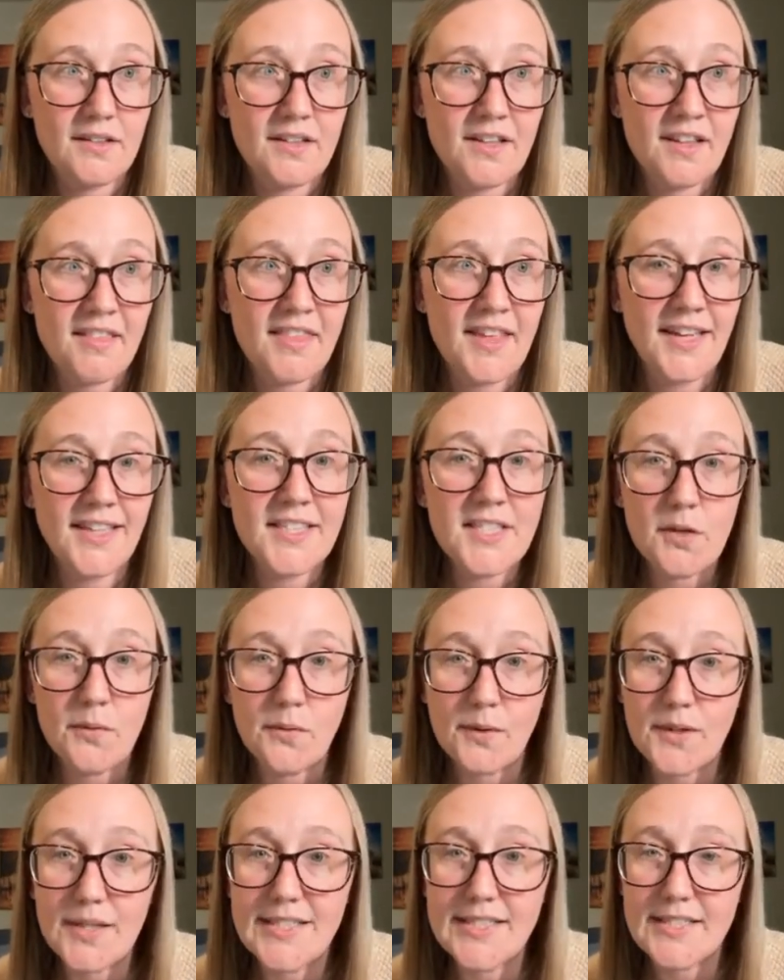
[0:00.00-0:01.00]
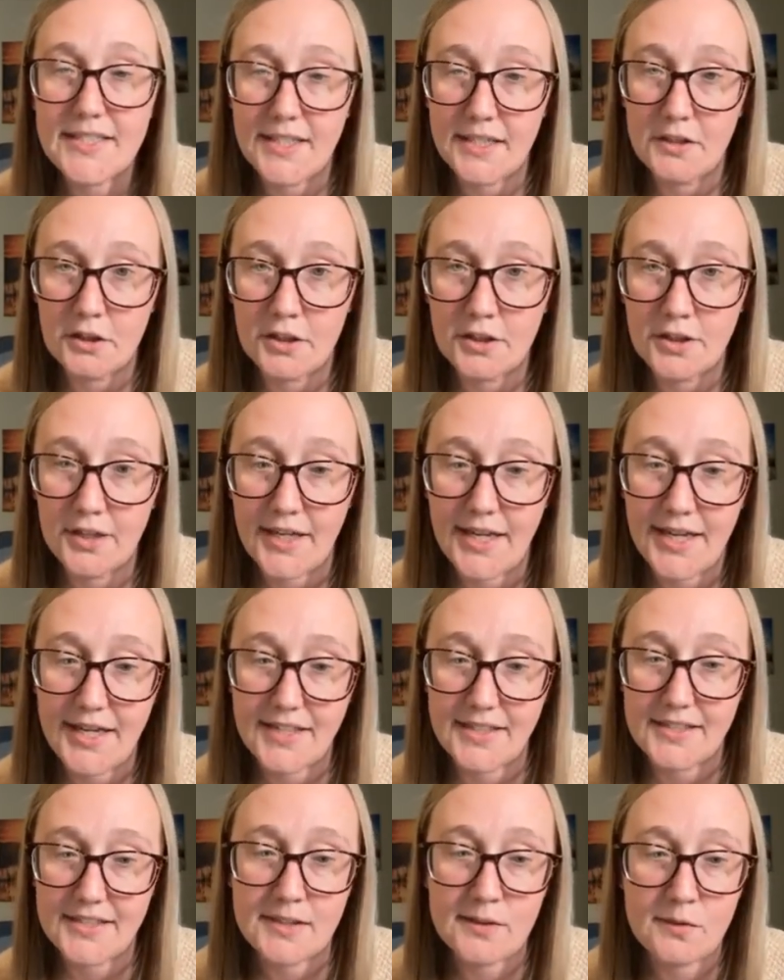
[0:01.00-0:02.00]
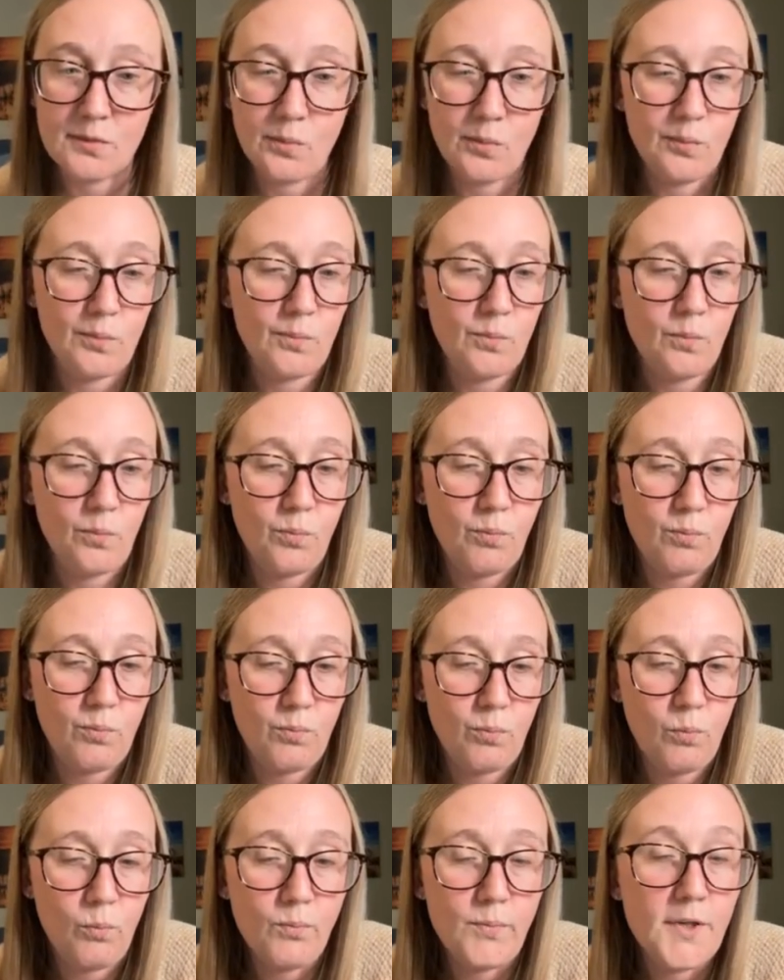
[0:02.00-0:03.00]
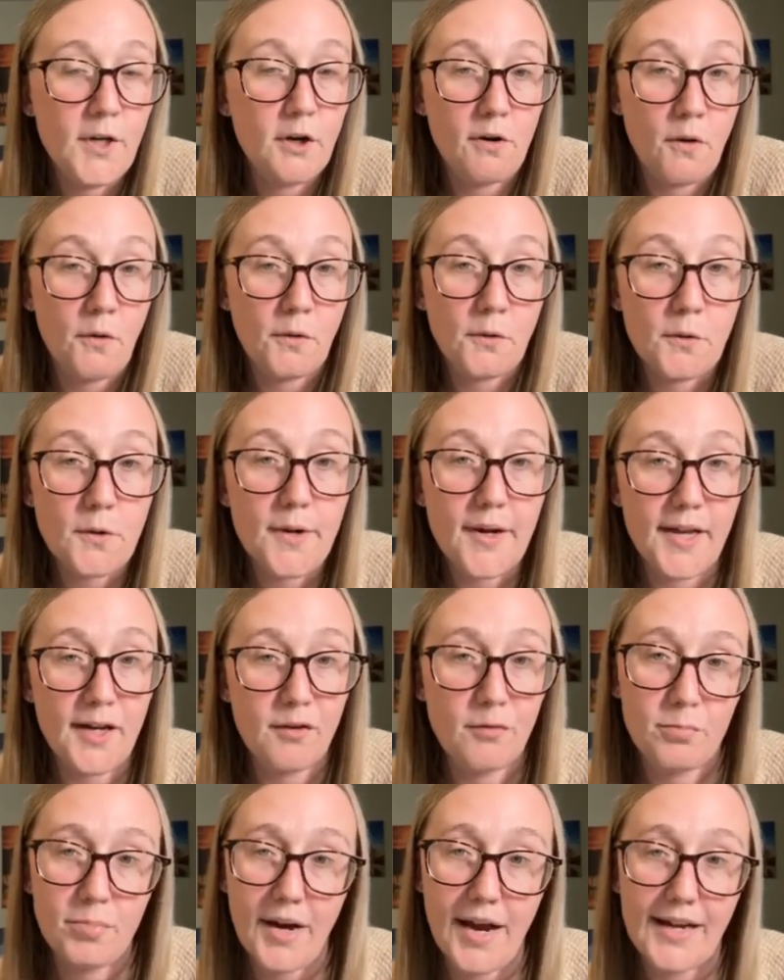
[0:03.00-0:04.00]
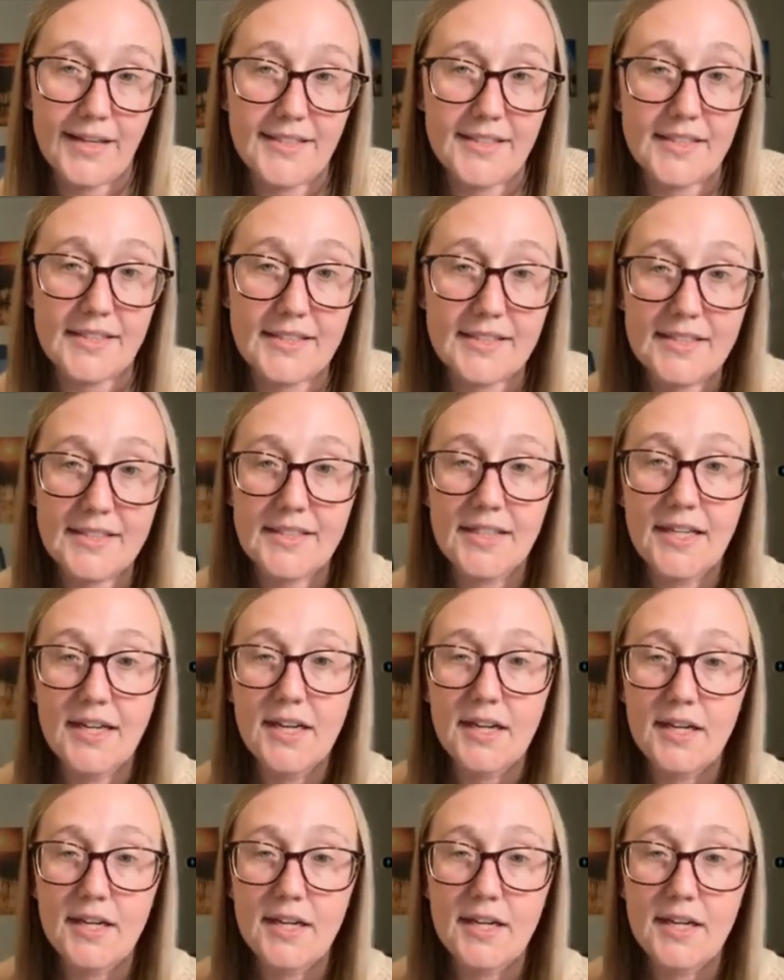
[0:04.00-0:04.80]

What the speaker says: the thing to consider is your own creative practice.